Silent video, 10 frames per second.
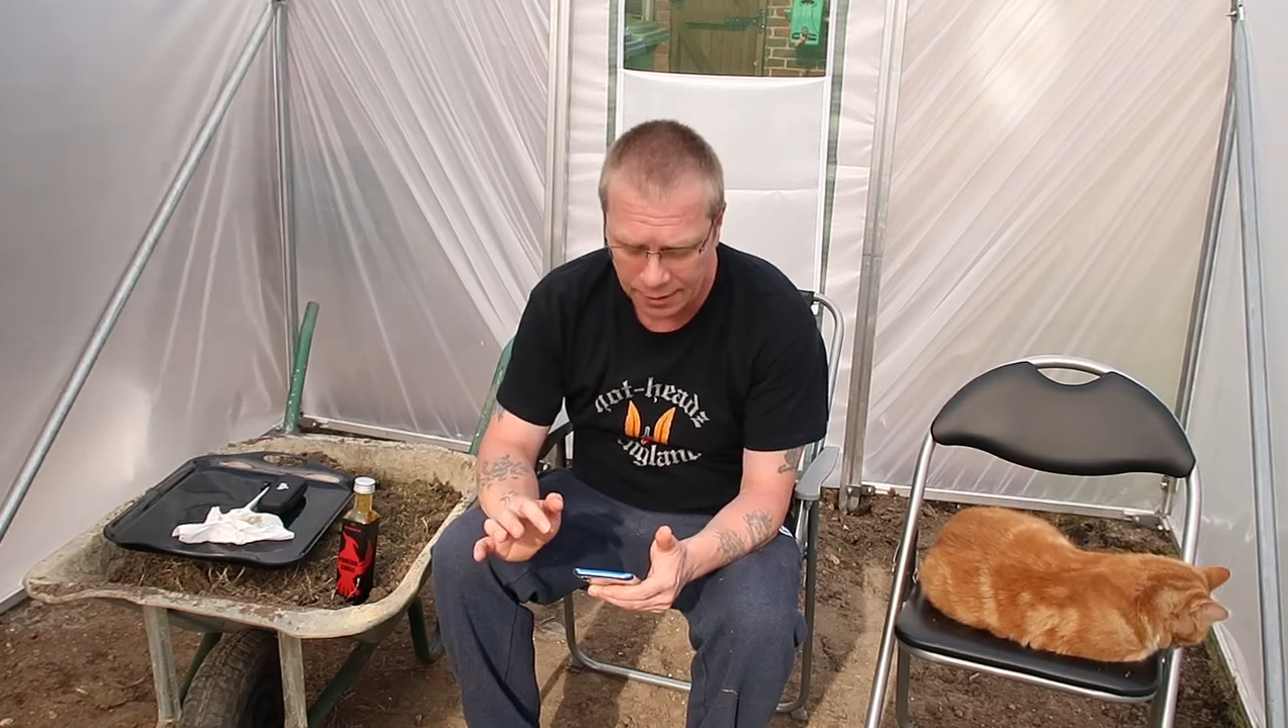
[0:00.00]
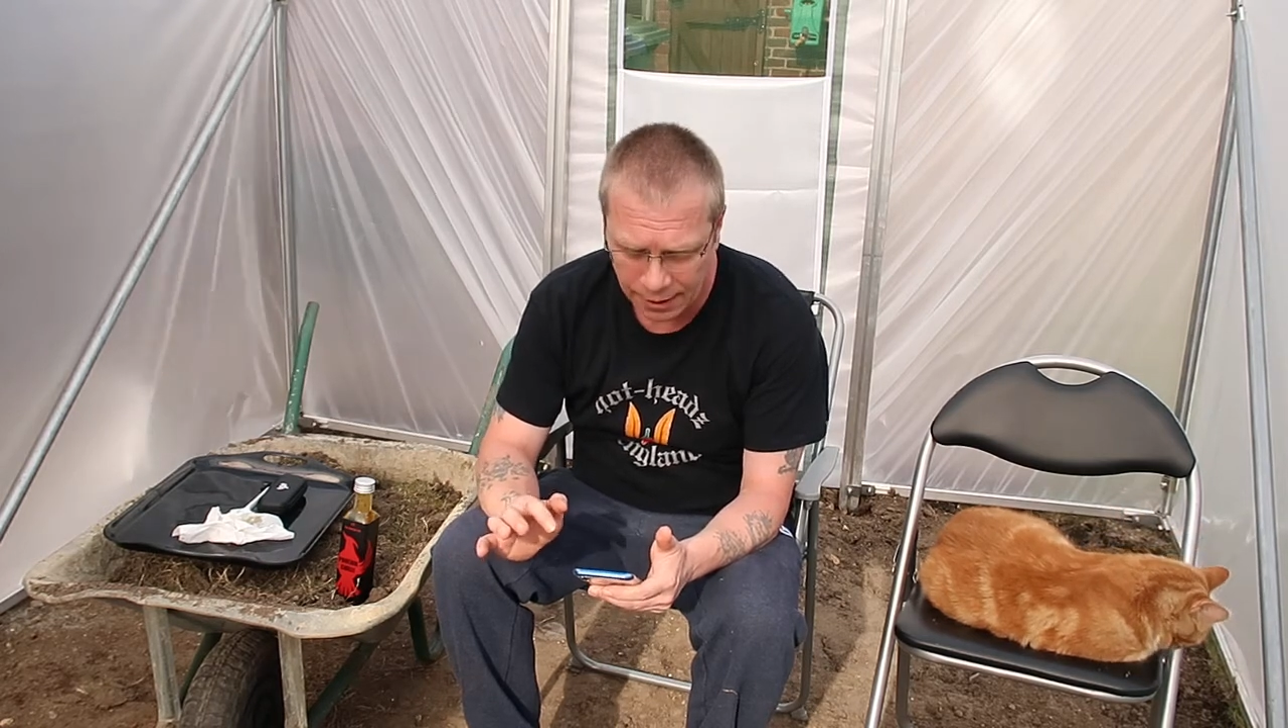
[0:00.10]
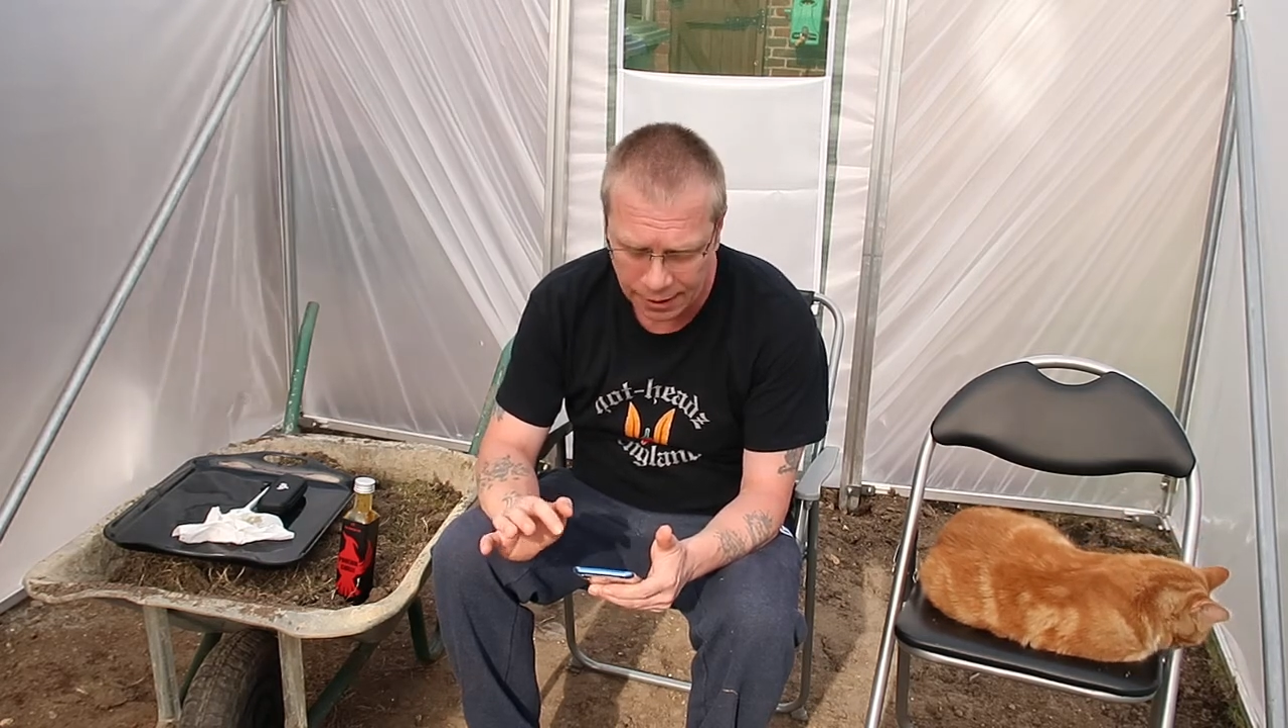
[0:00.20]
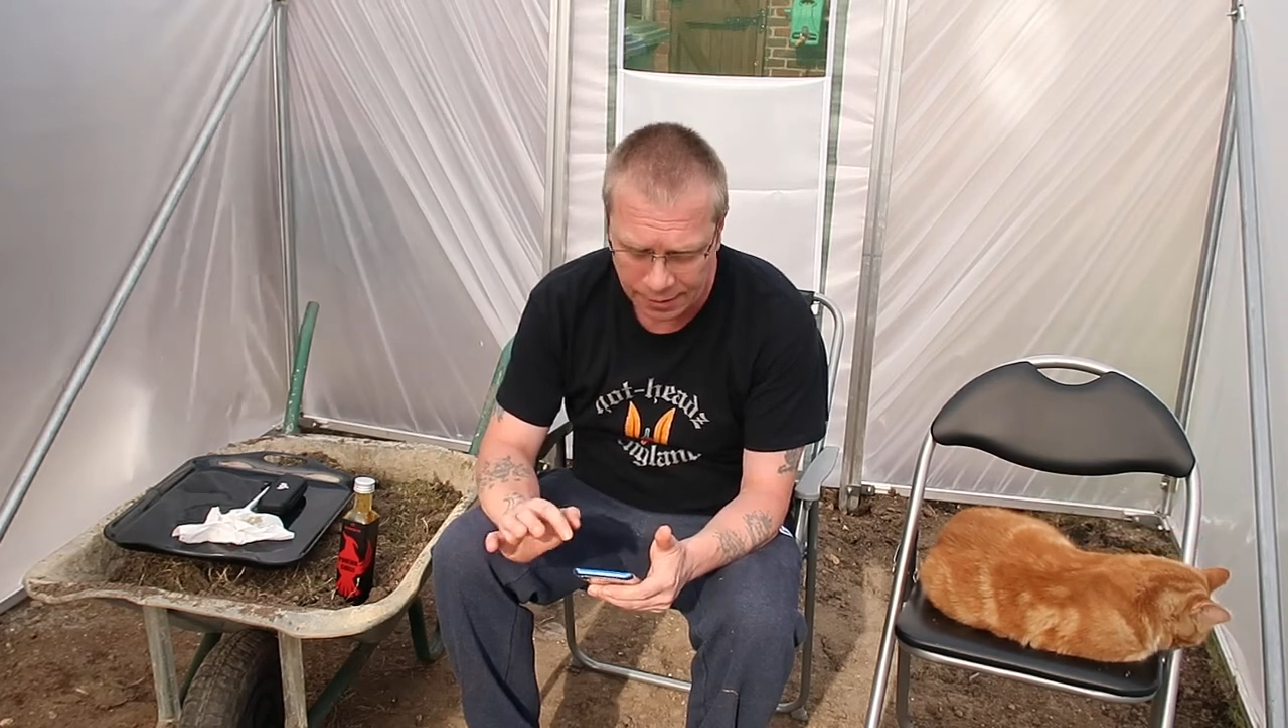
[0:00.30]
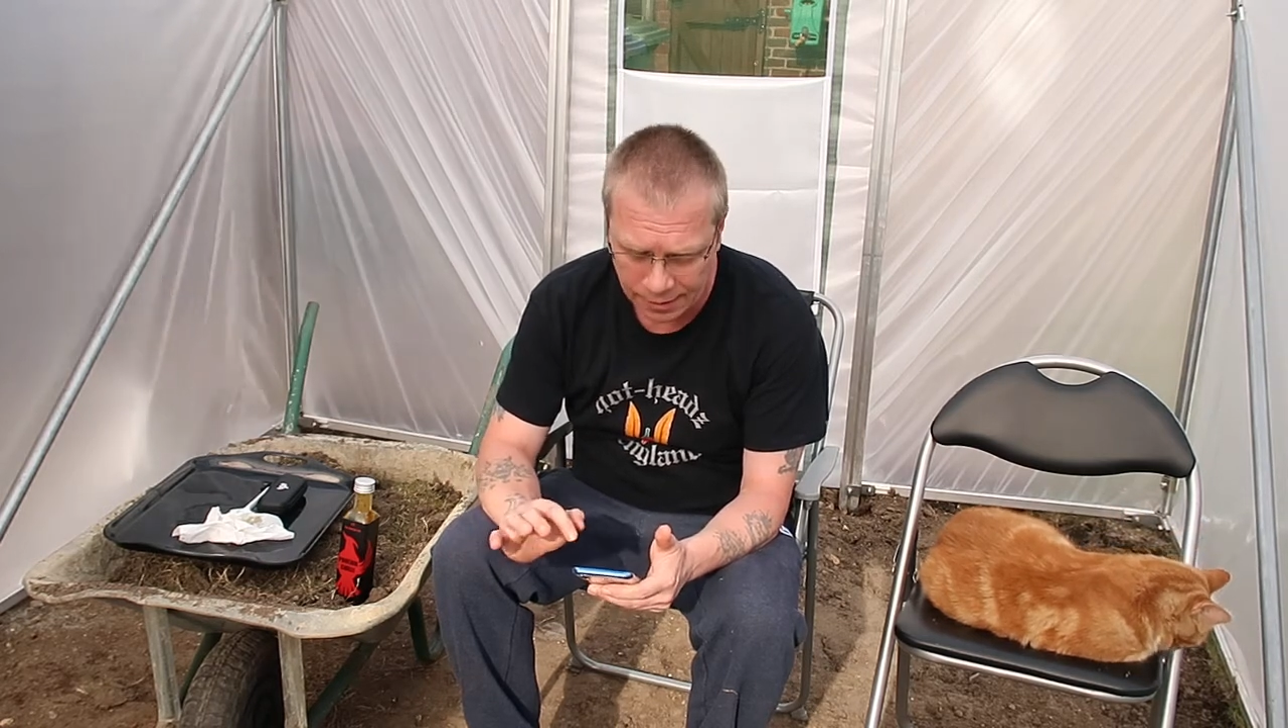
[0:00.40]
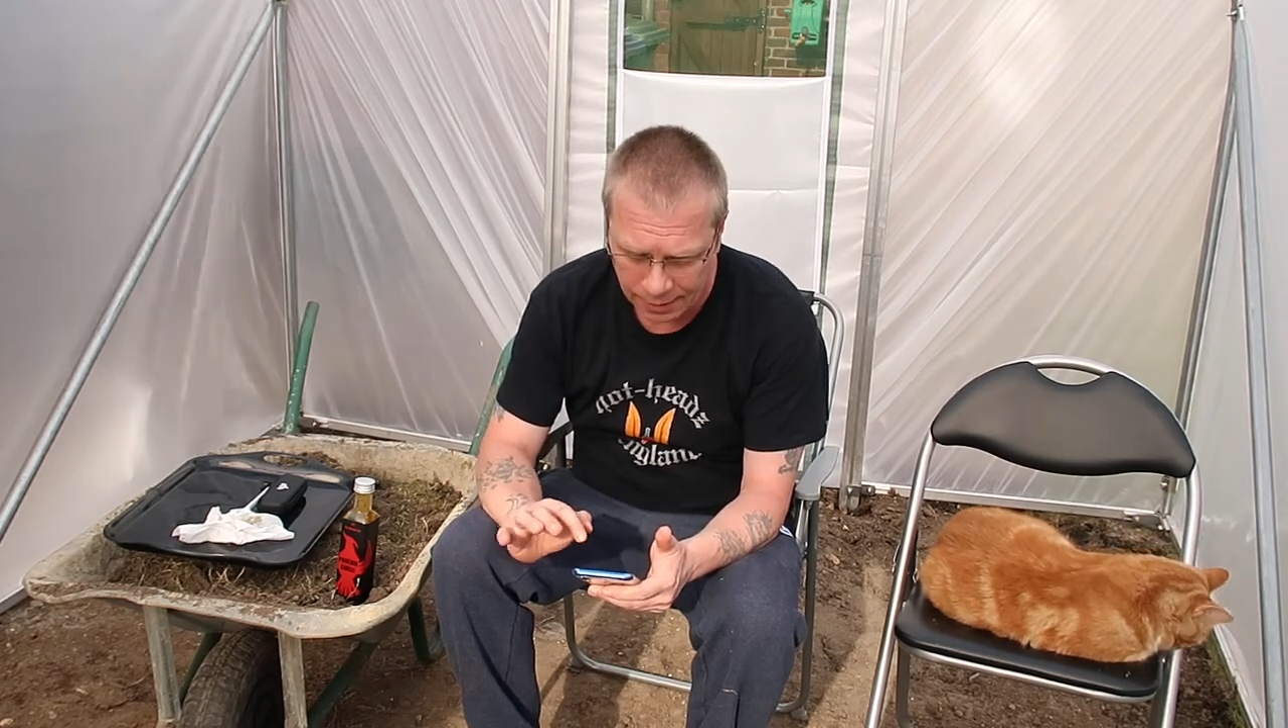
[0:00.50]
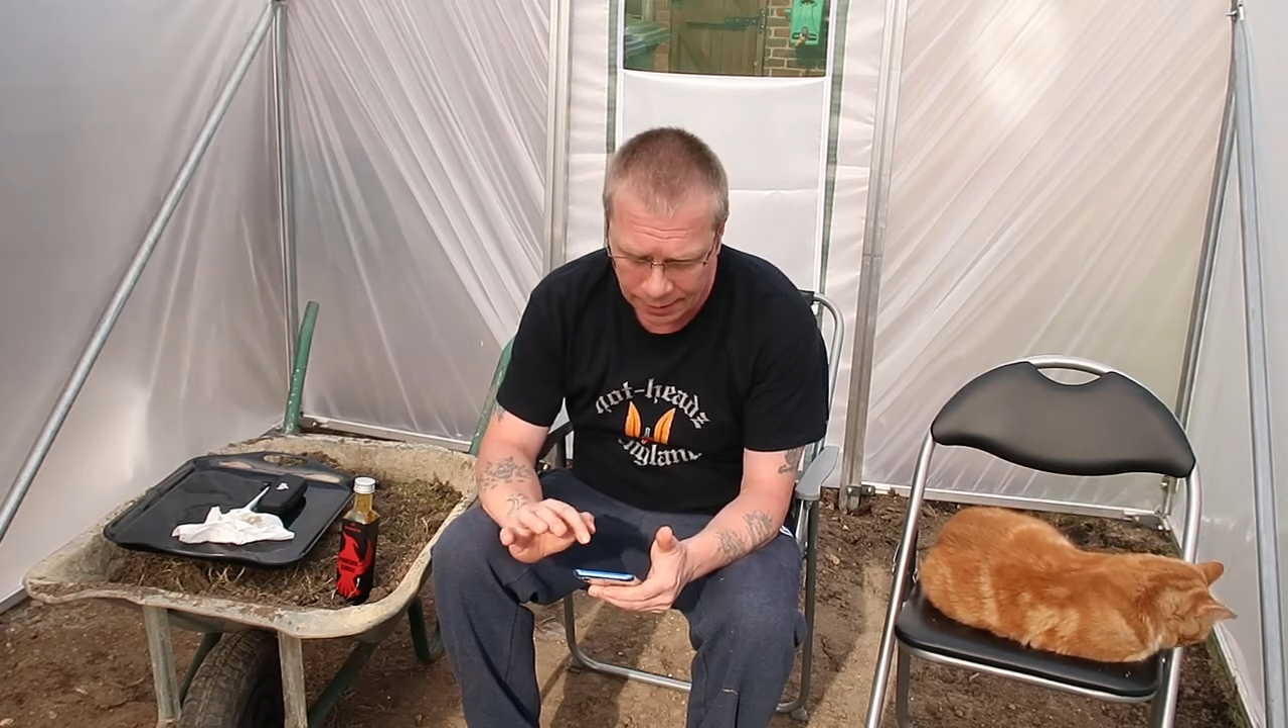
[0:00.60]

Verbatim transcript: the list.